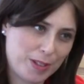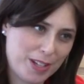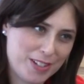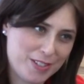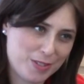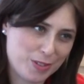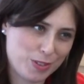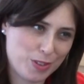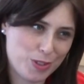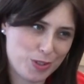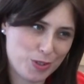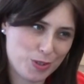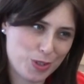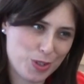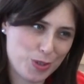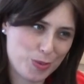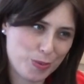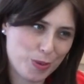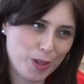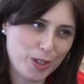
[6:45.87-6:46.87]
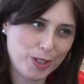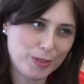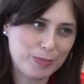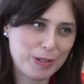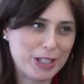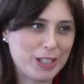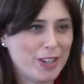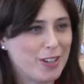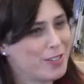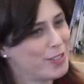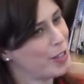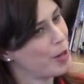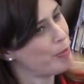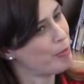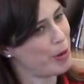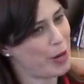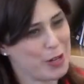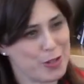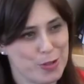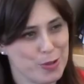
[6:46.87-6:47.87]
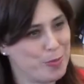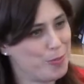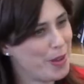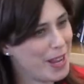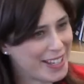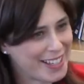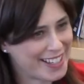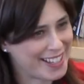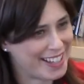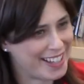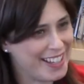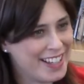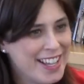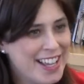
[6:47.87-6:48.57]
place to the Jewish world, because they pray to Mecca.